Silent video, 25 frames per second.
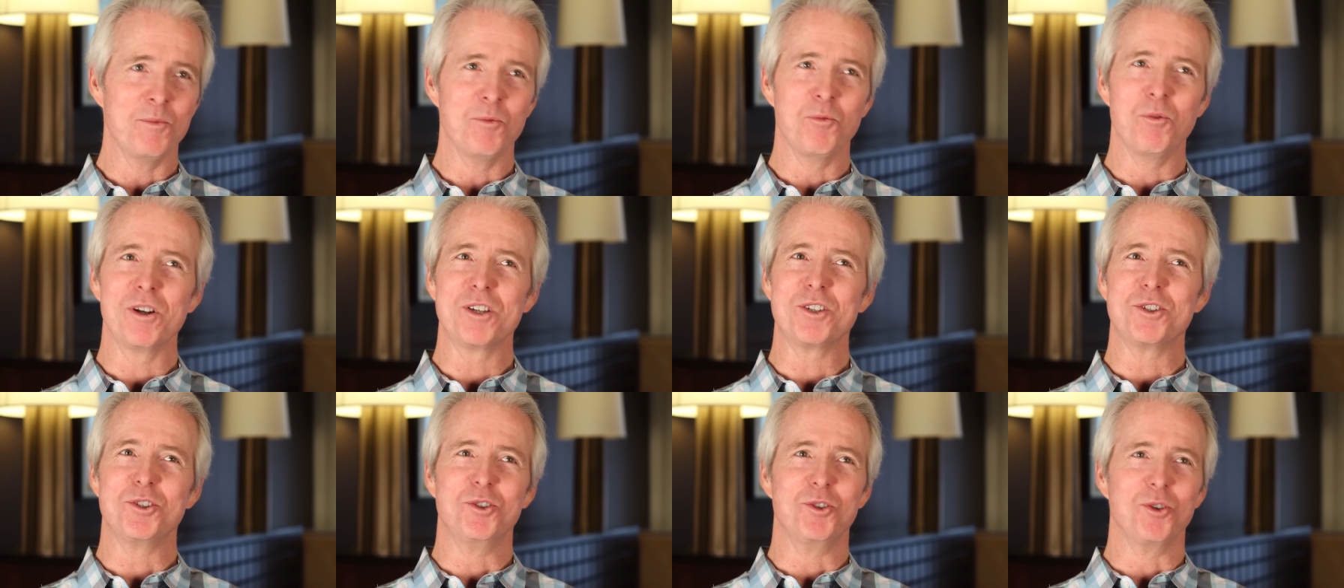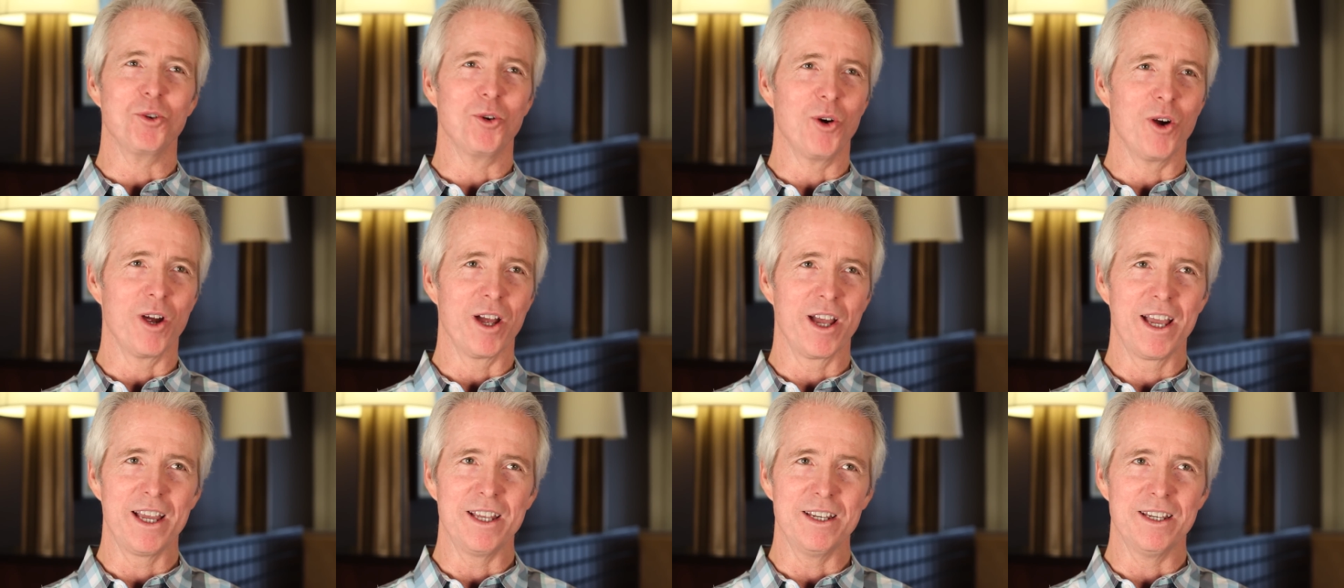what's
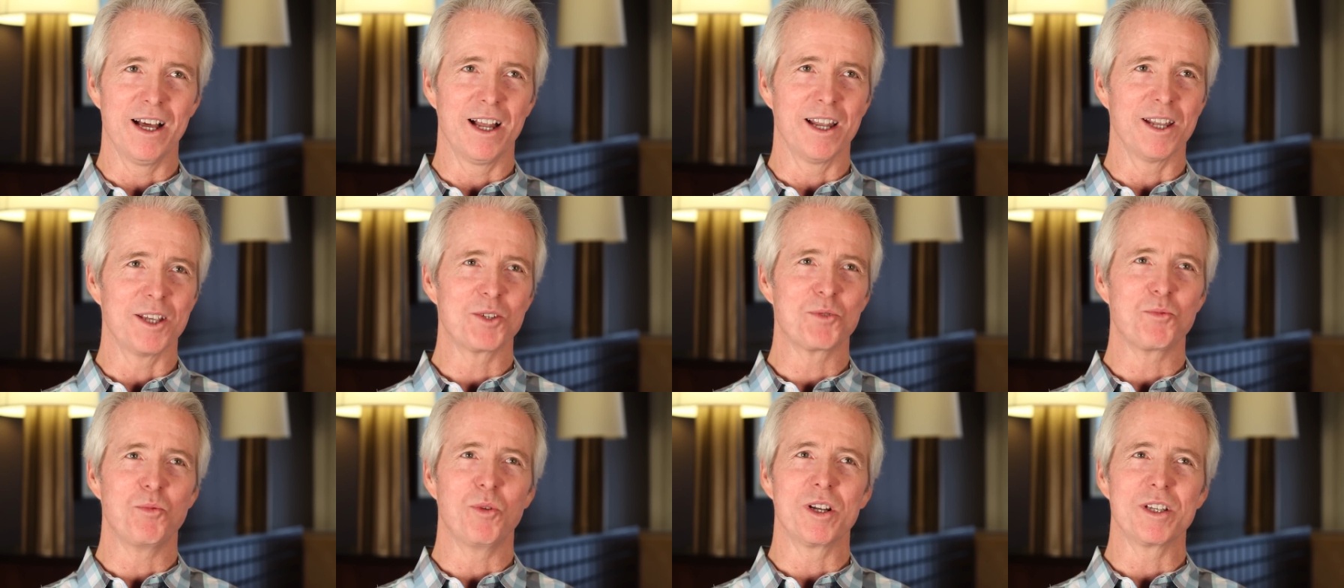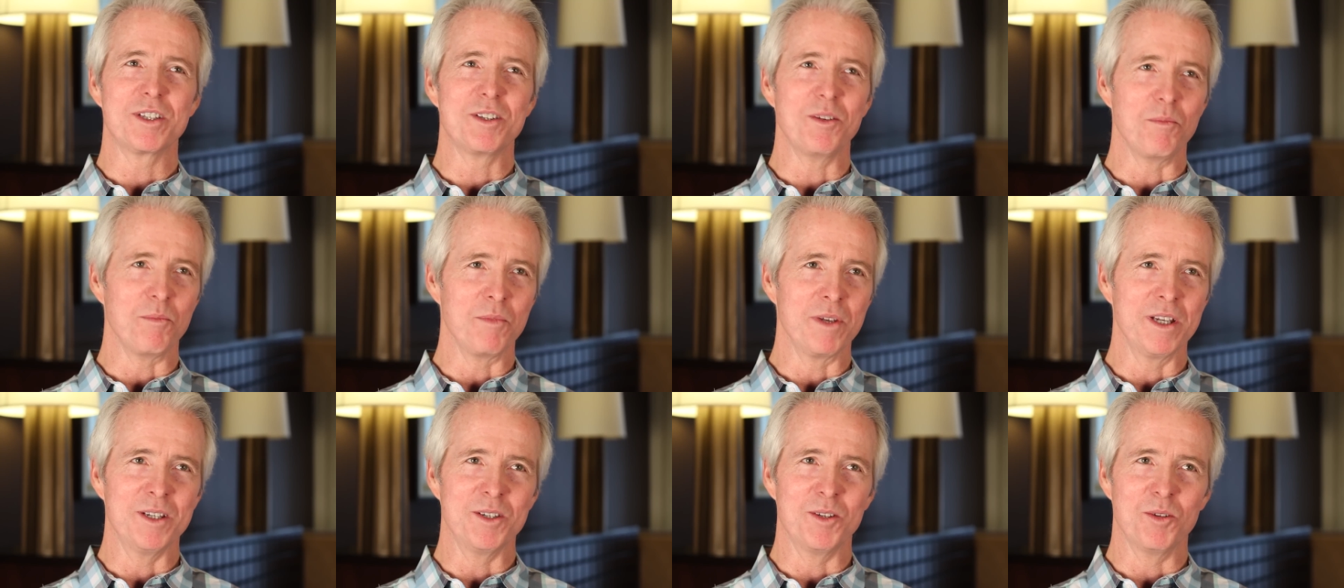joy? Hey, Dallas, what does
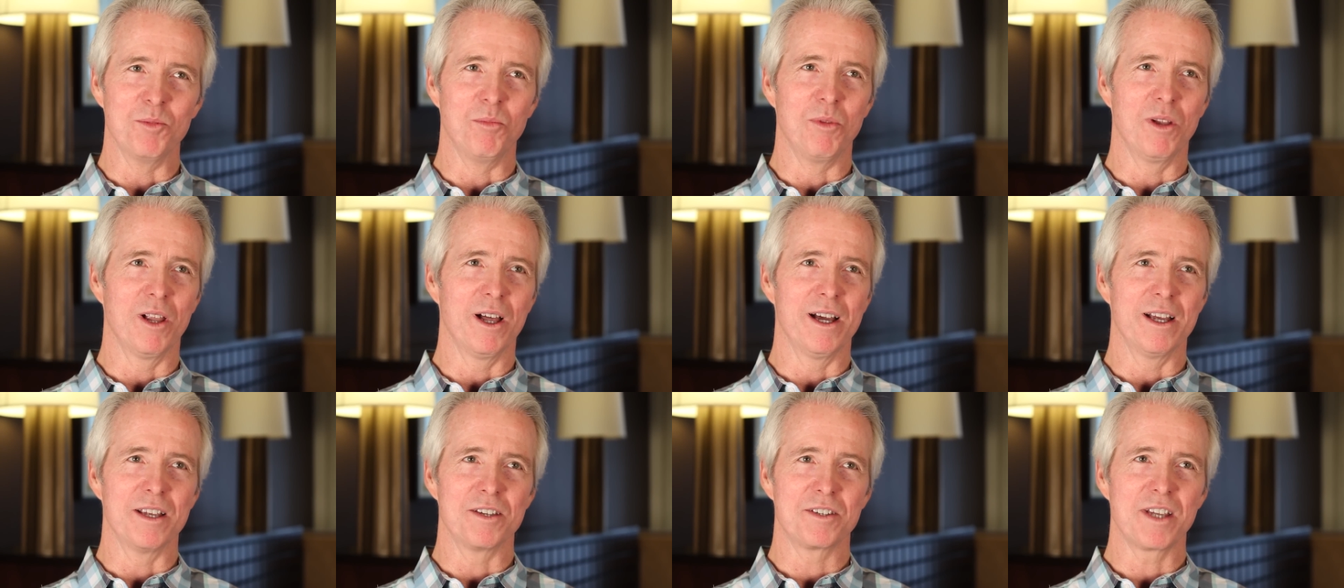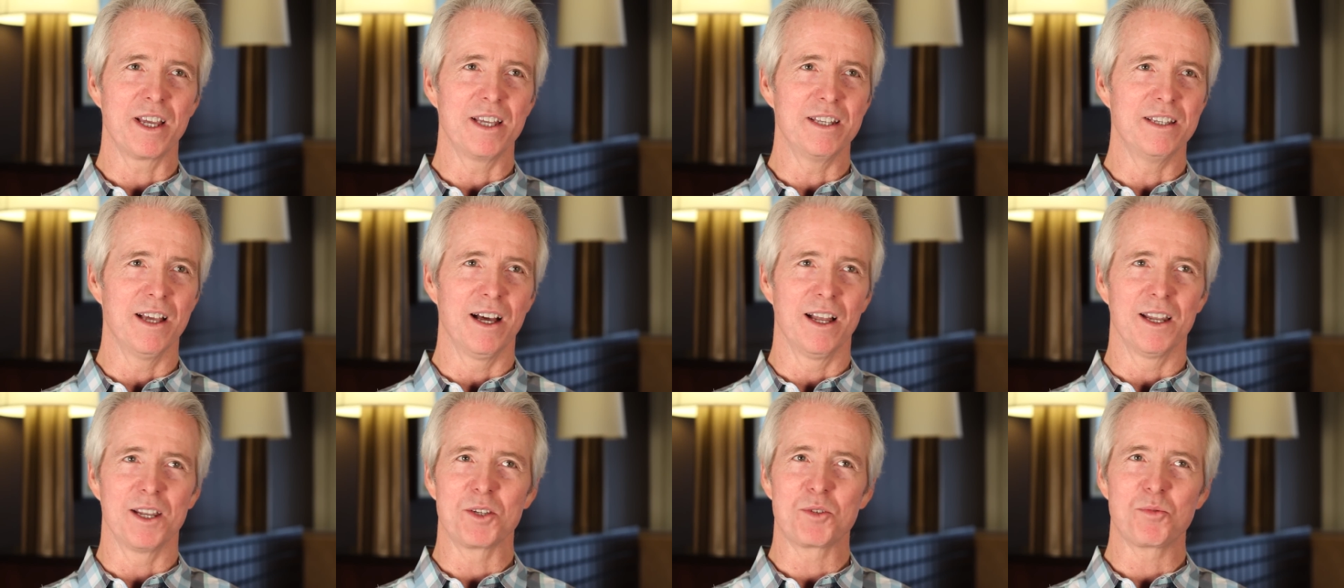it mean to bless? Hey,
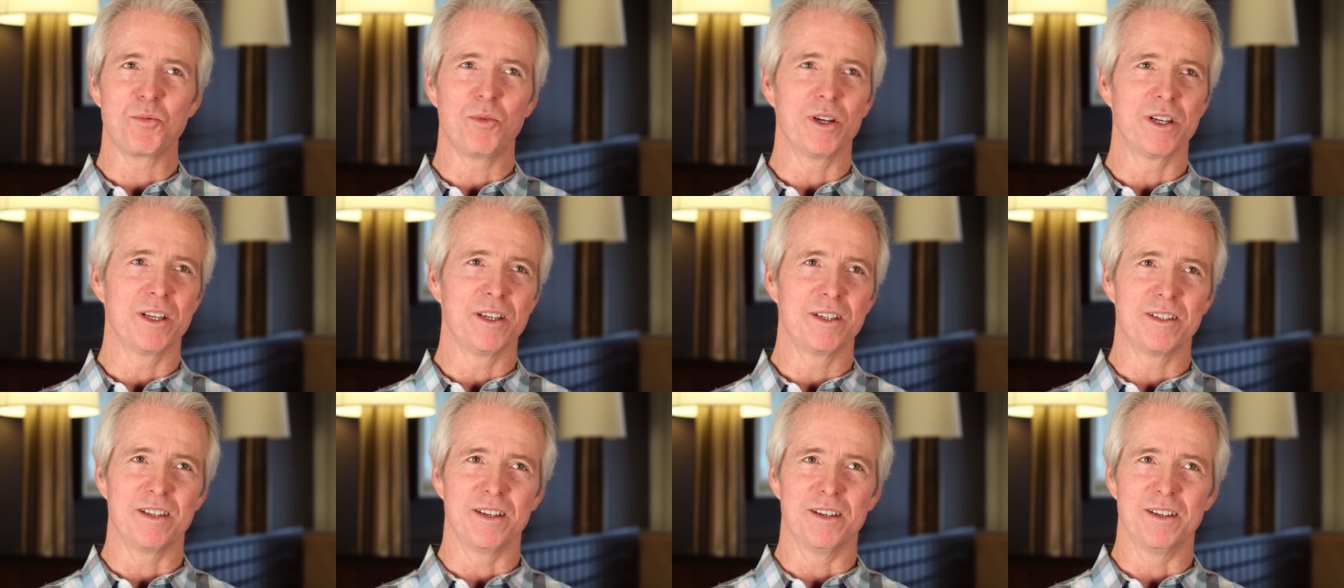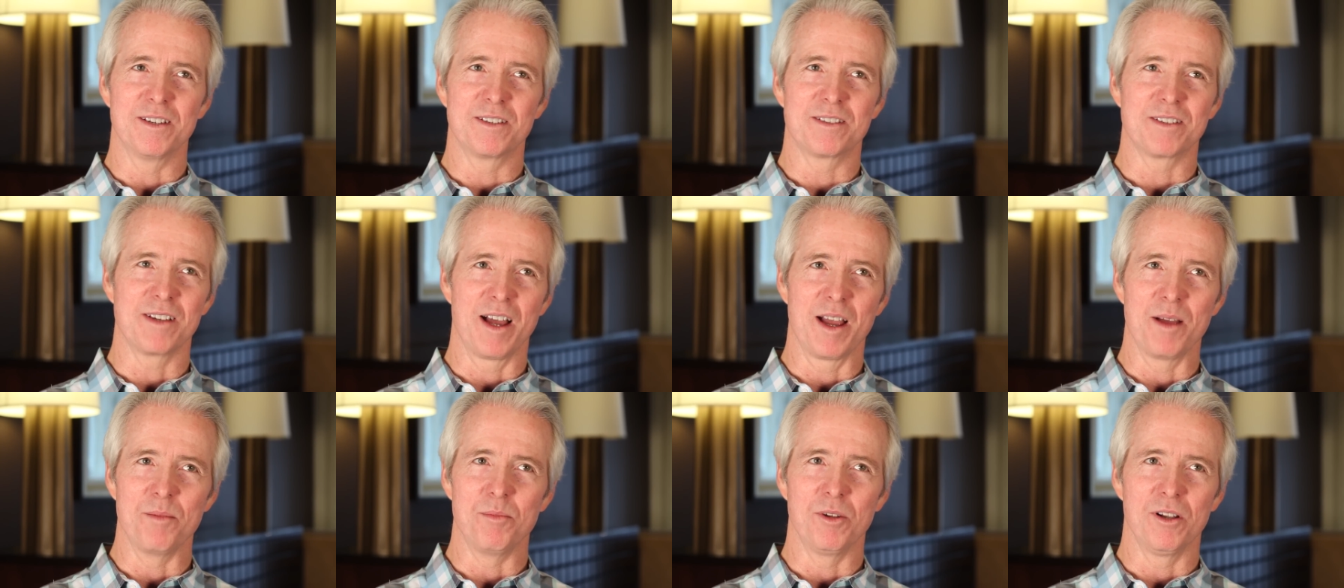Dallas, what is a
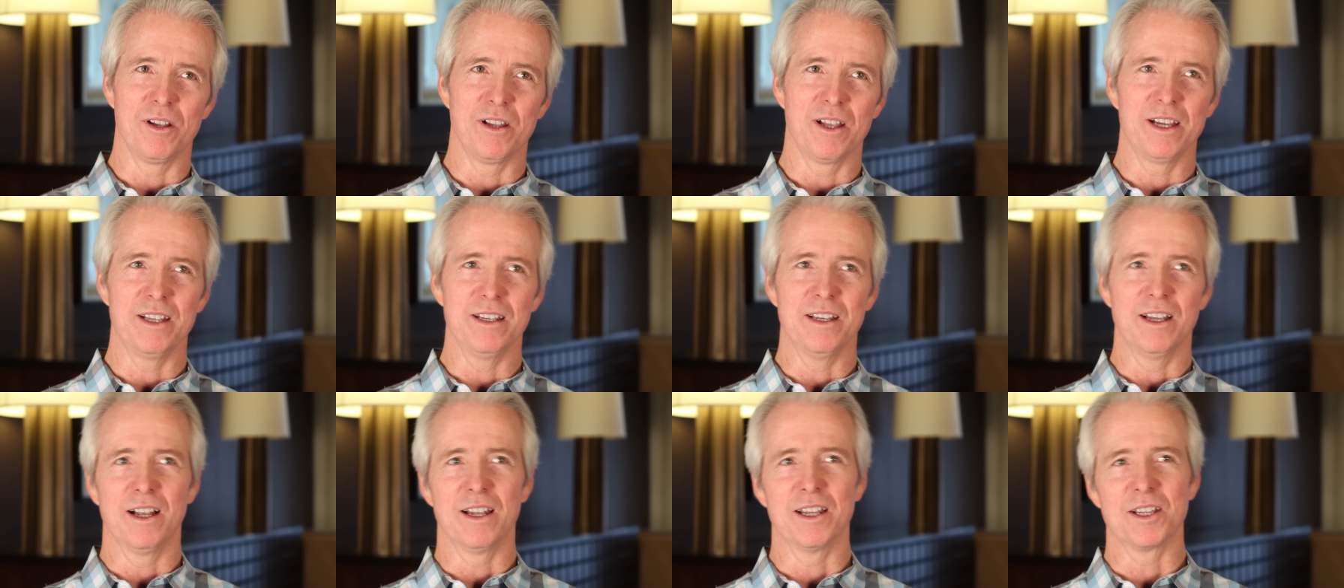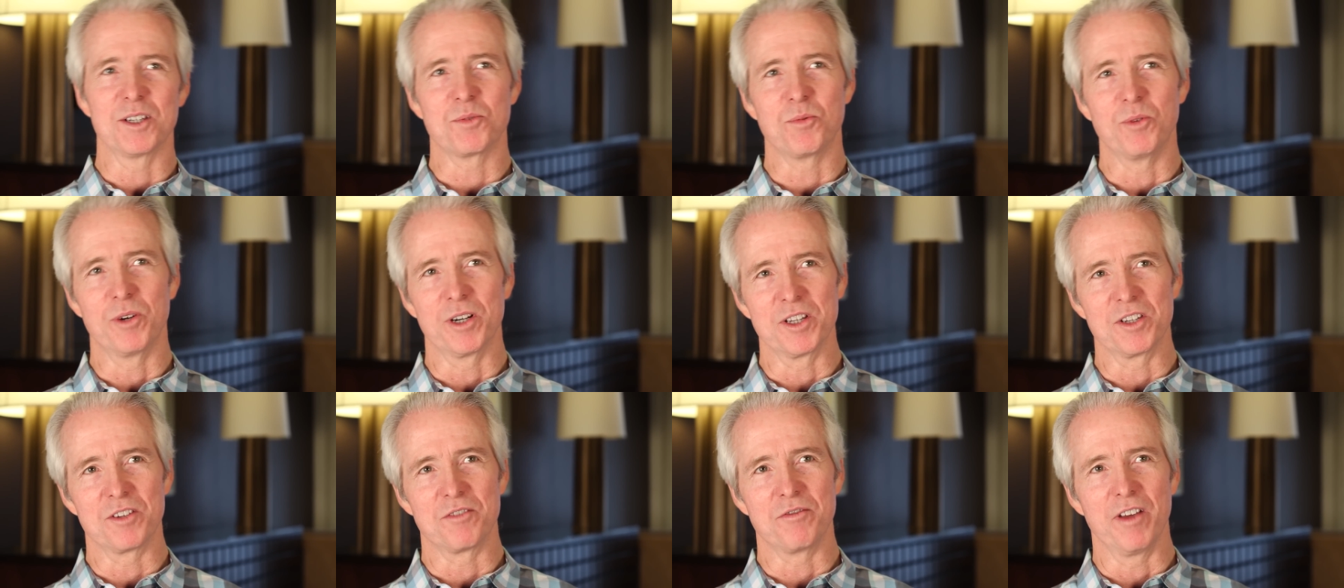disciple? Hey, Dallas,
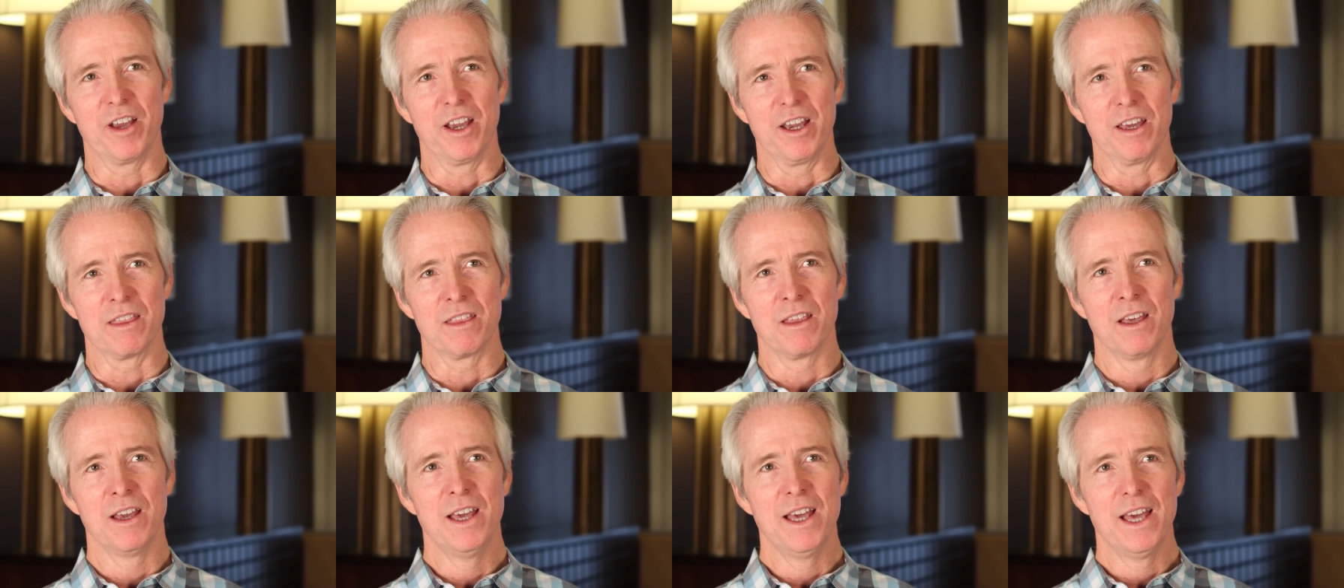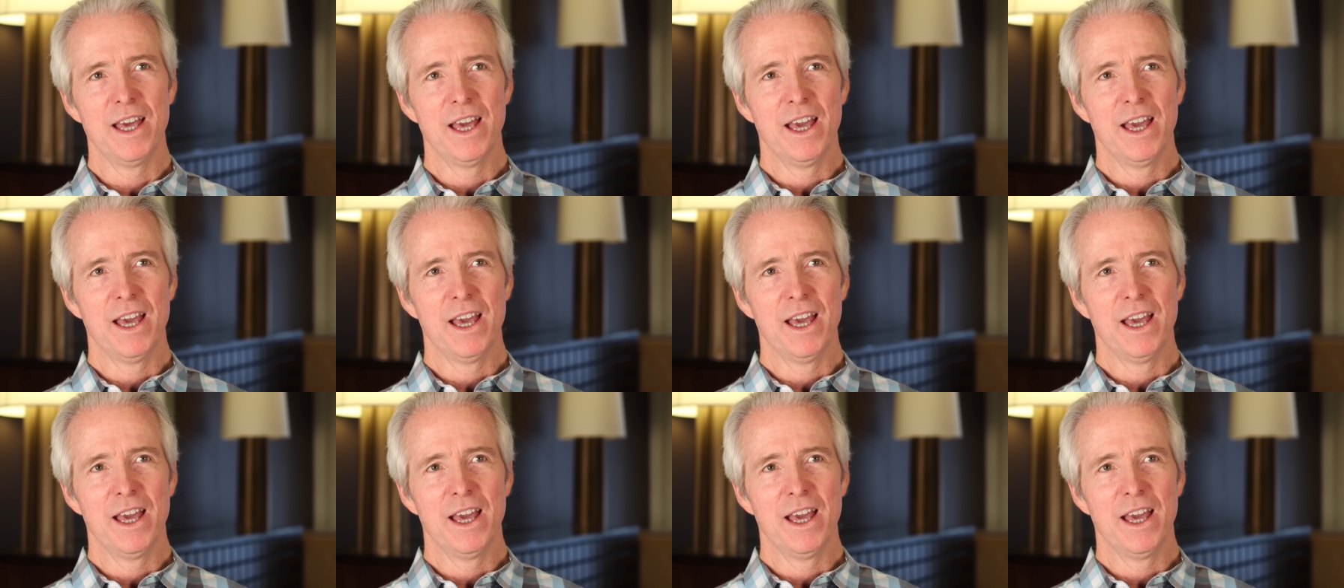what is faith?